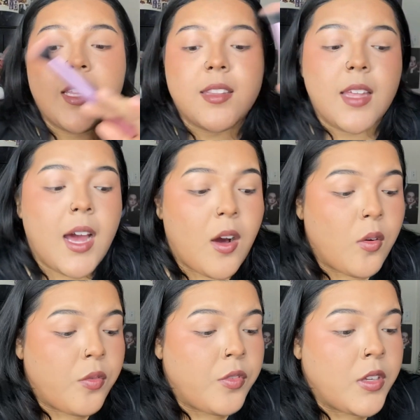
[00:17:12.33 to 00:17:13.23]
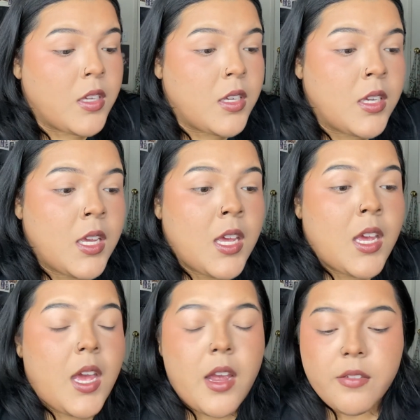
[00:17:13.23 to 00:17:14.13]
the outfit,
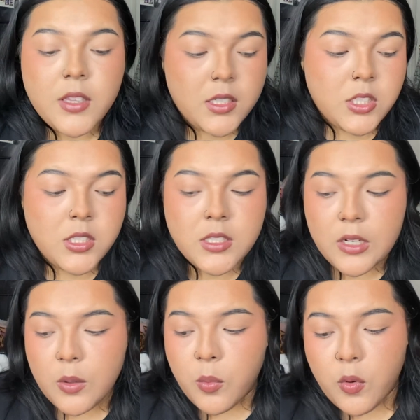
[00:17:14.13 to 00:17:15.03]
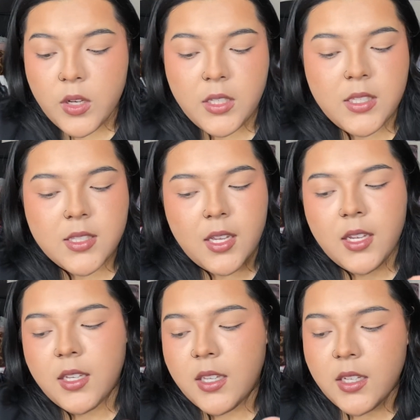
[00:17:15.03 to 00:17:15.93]
everything is just terrible. And he's like
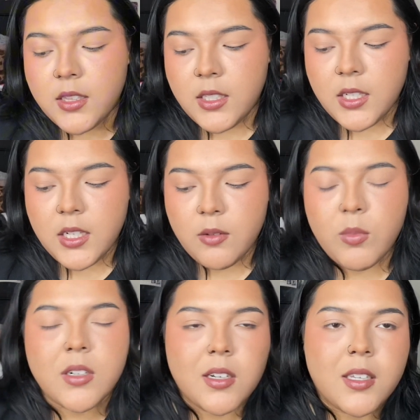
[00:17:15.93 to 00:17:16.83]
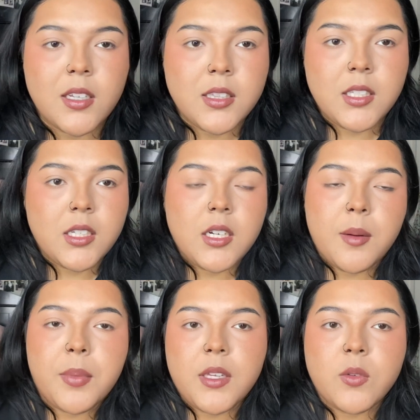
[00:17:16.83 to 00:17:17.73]
giggling it, well, not giggling it
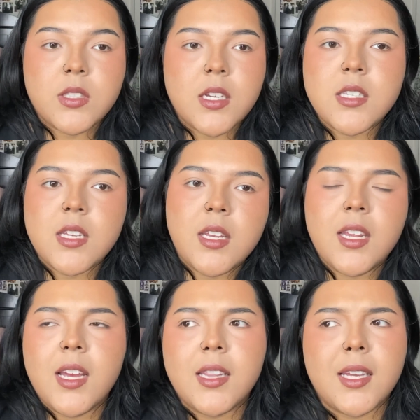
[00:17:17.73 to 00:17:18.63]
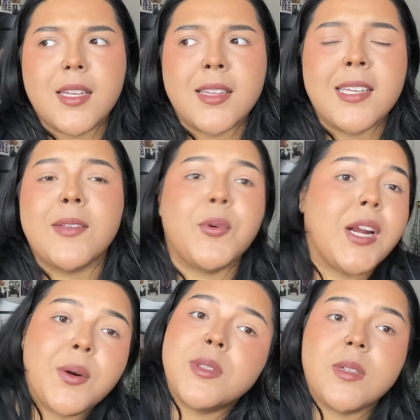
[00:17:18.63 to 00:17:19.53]
up, but he was like saying, yeah, like look at what
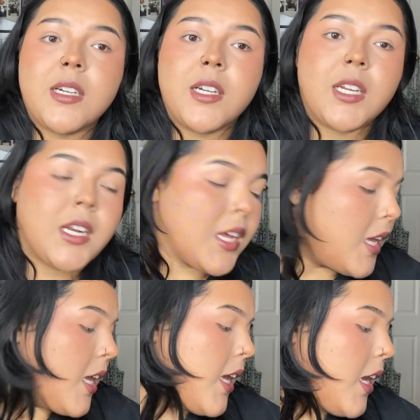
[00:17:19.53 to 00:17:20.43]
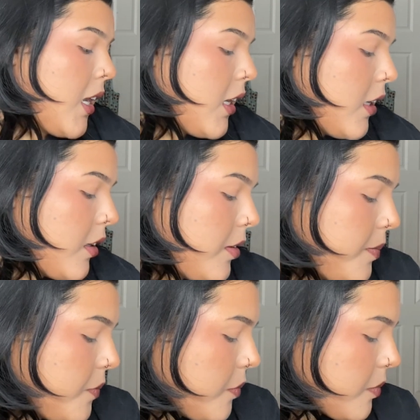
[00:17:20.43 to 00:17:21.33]
I was wearing. And